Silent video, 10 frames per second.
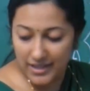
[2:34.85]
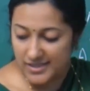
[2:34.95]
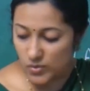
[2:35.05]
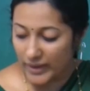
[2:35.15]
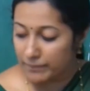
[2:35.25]

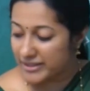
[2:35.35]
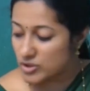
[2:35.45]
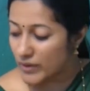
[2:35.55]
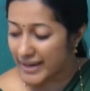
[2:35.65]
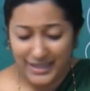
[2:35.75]
So in
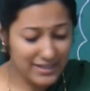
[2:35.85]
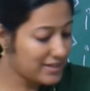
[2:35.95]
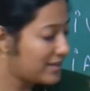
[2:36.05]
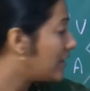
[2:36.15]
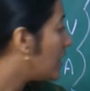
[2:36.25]
between
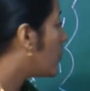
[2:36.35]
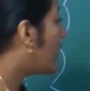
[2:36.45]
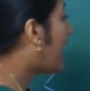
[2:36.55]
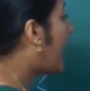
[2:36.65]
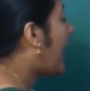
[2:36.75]

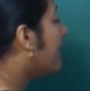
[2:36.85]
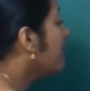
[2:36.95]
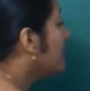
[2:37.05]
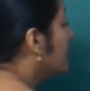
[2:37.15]
we have